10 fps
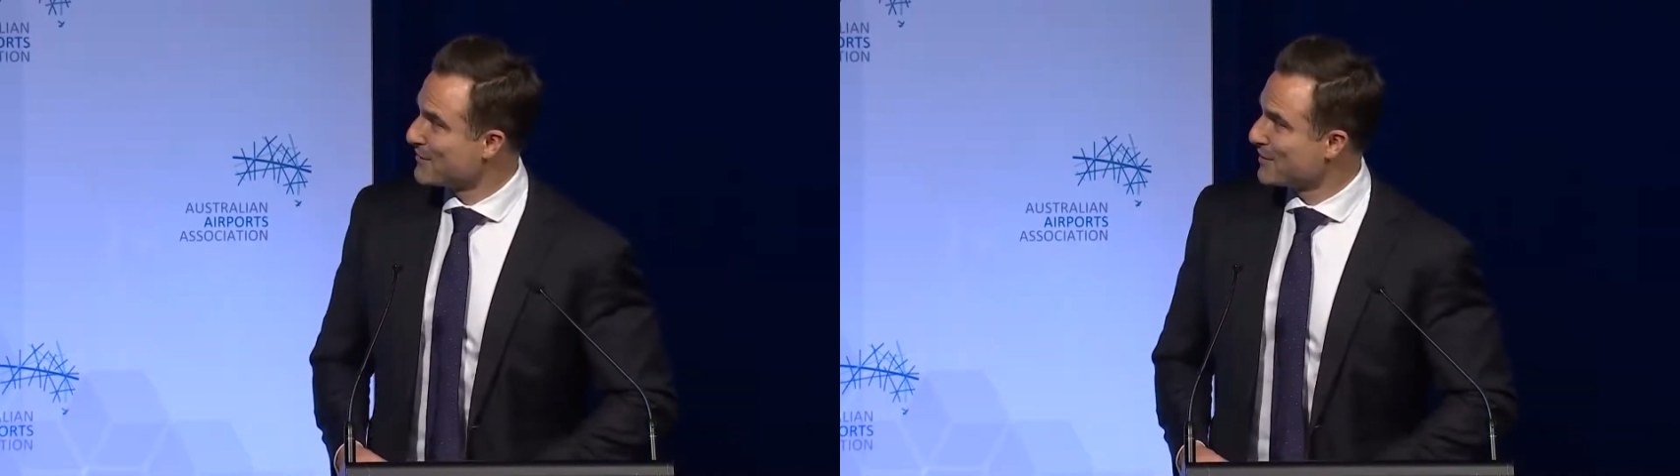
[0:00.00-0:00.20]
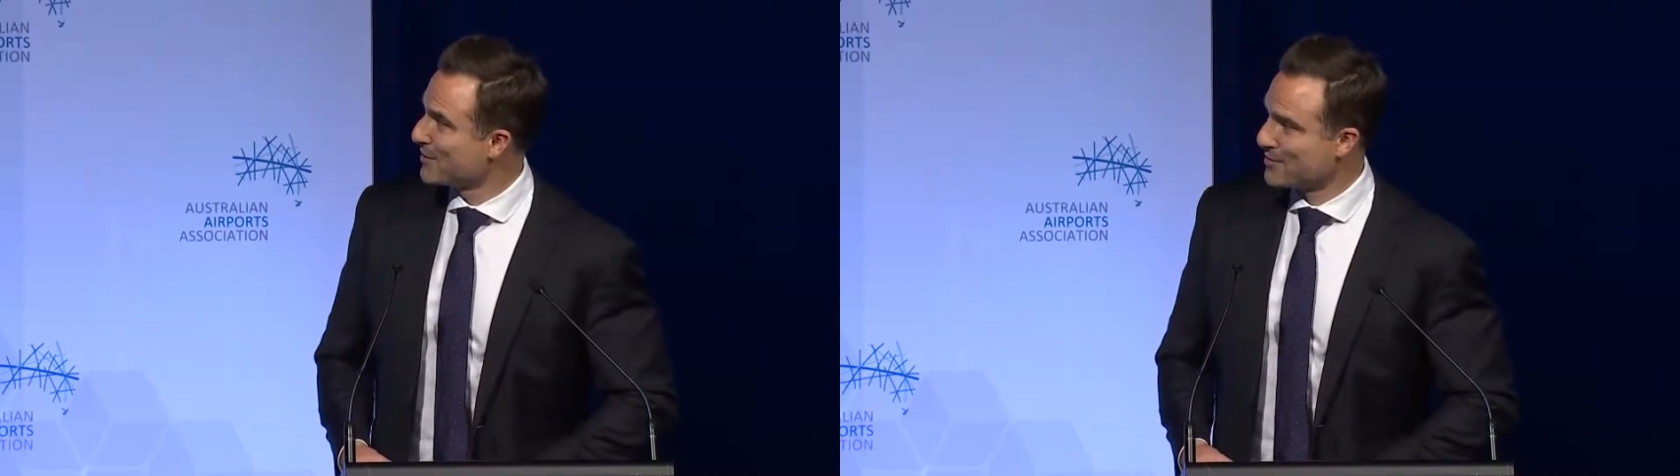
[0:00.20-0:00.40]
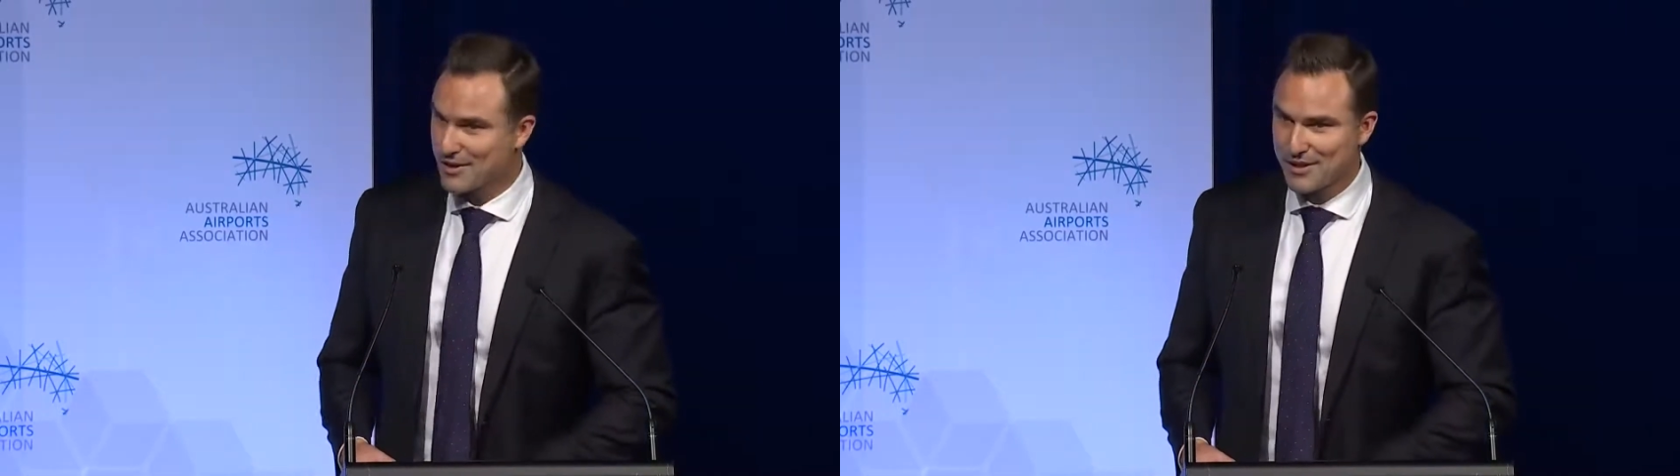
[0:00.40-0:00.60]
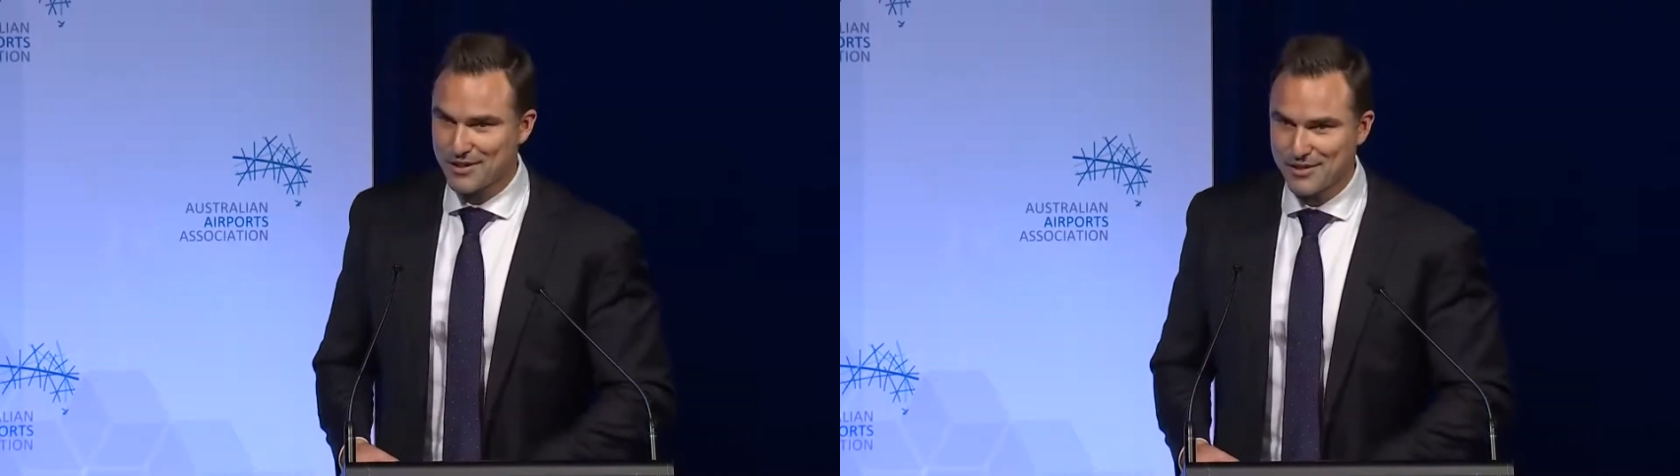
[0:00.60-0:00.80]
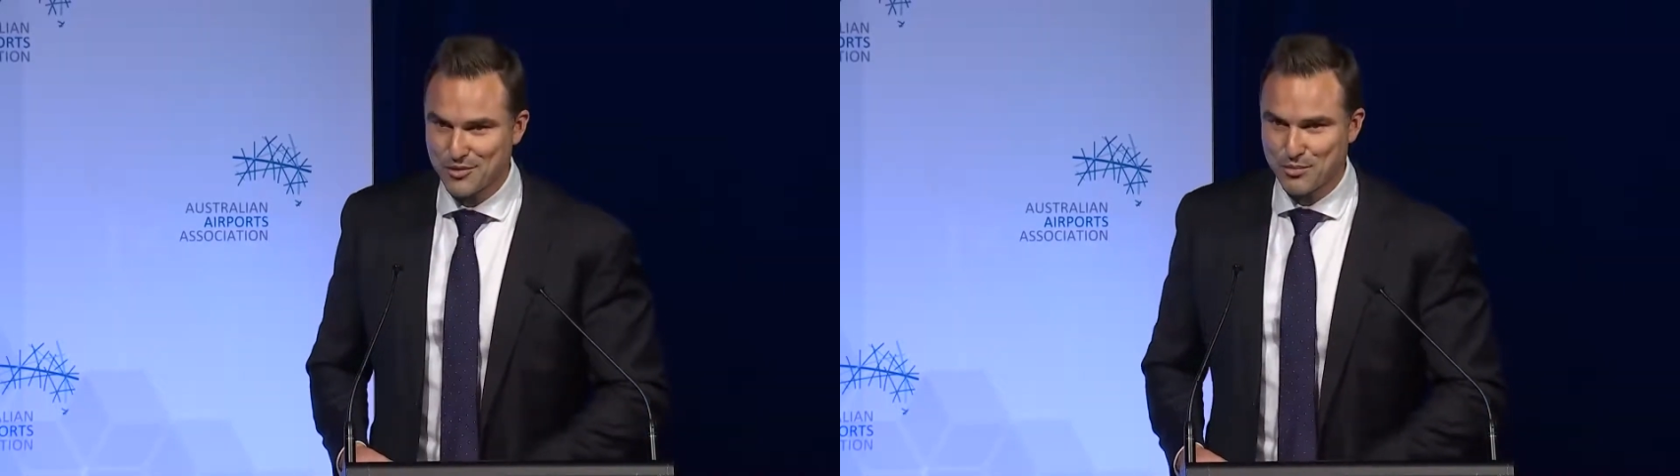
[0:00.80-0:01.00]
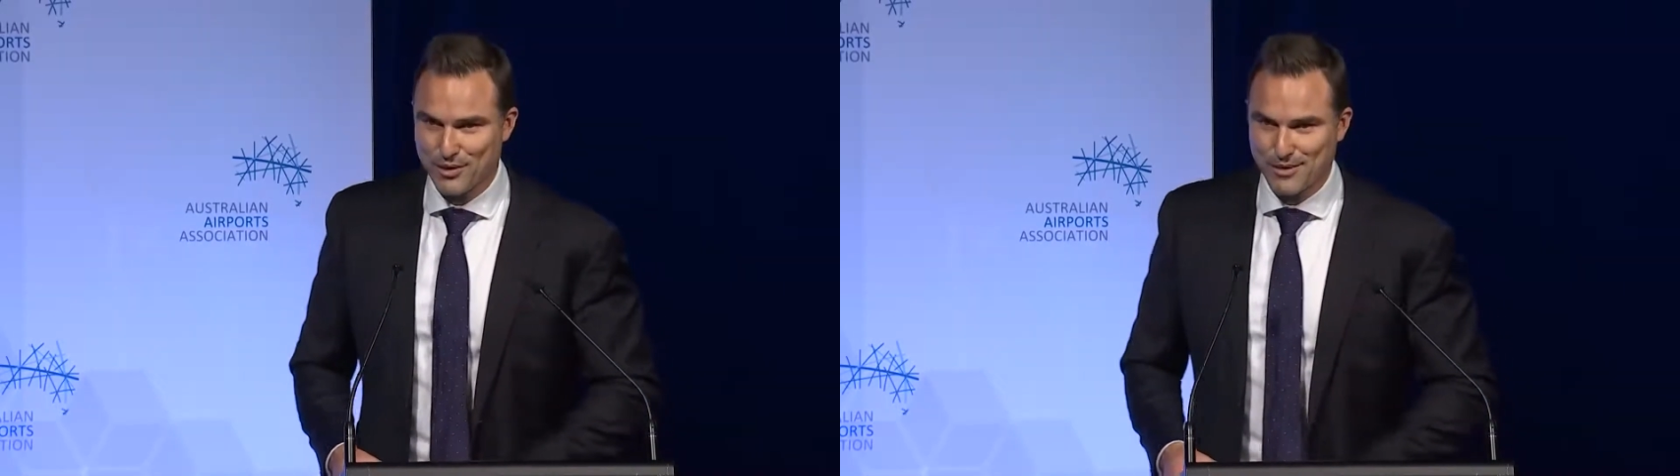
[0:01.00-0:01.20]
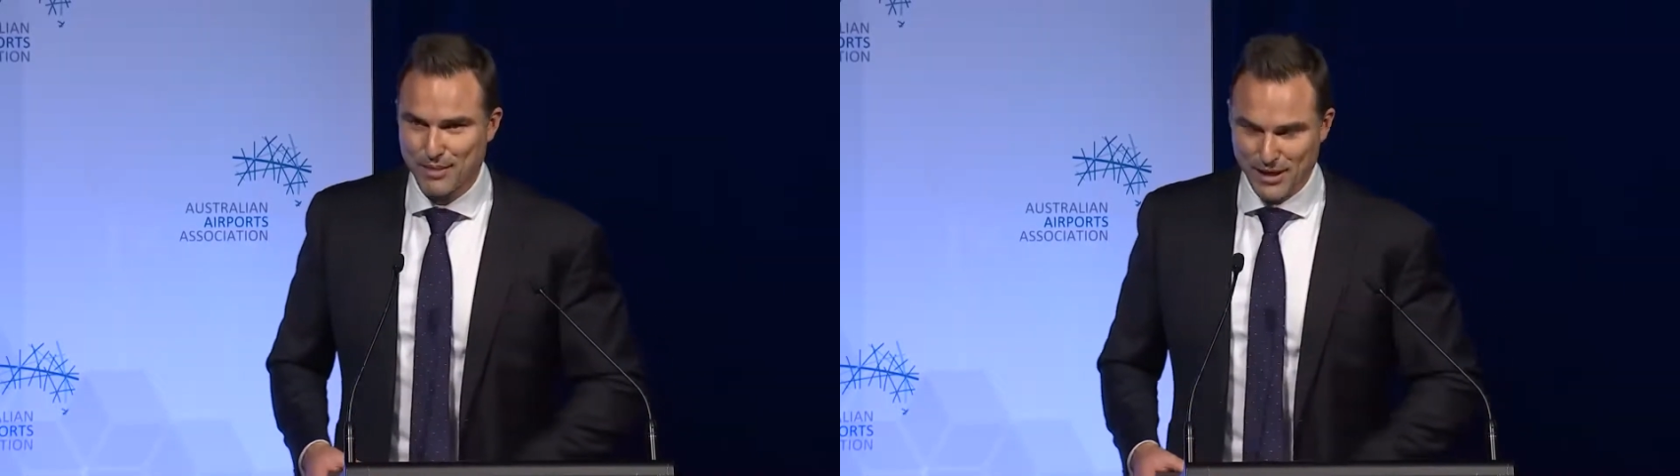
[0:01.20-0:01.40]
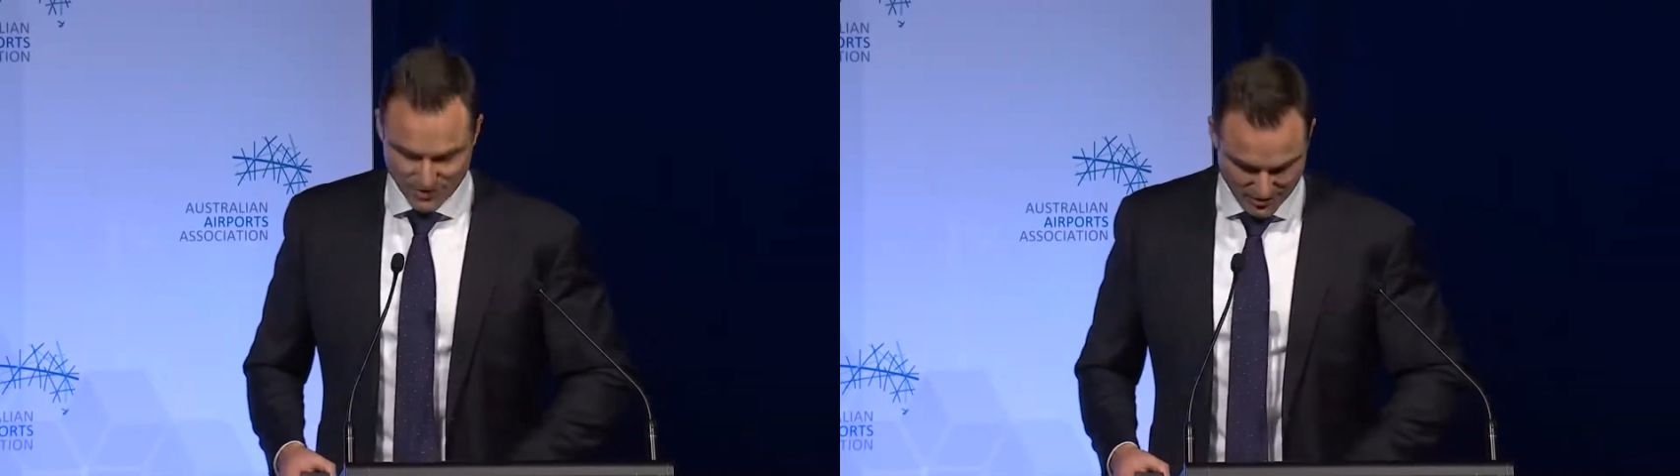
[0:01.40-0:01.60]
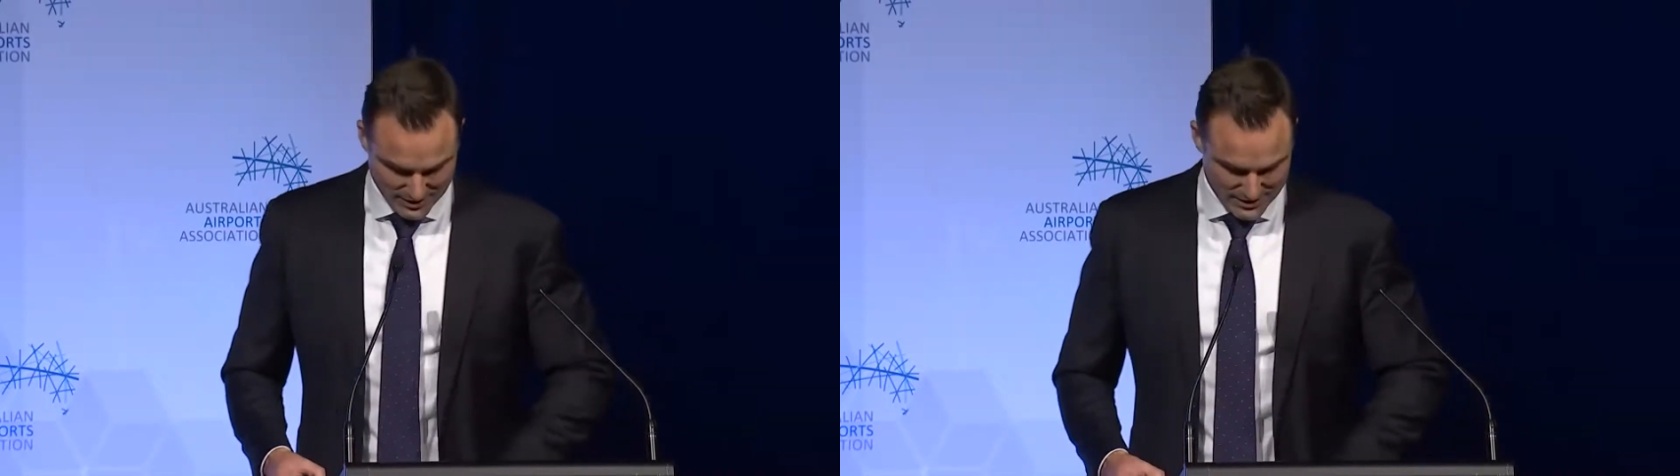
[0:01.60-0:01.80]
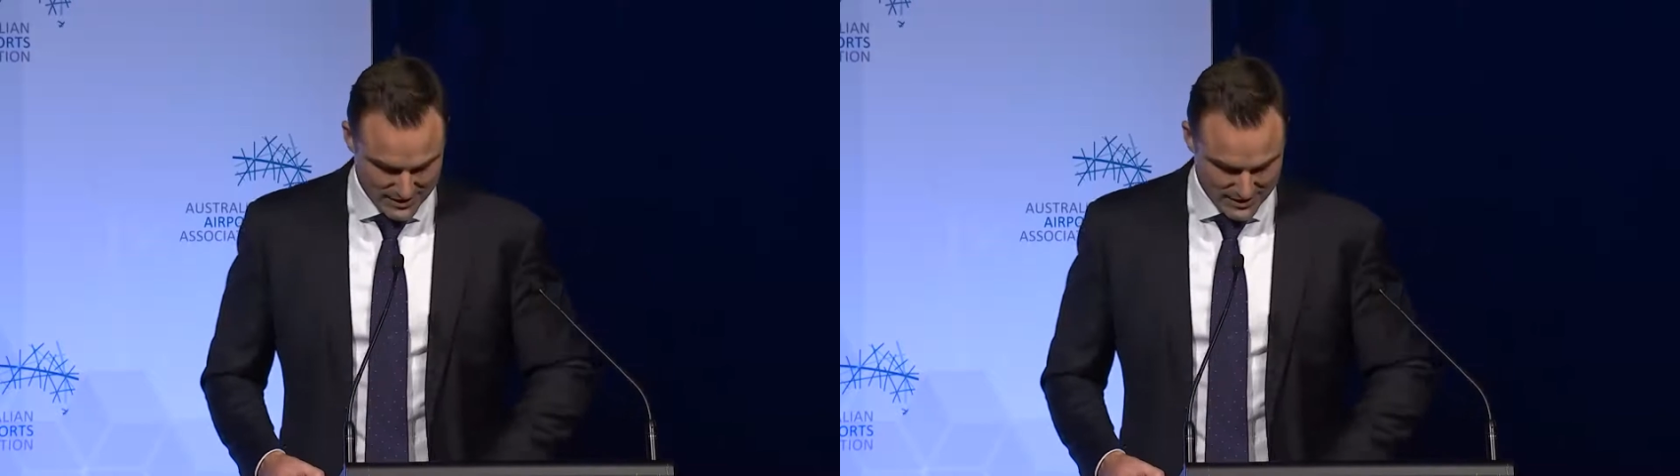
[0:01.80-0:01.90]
look at it. It's pretty embarrassing.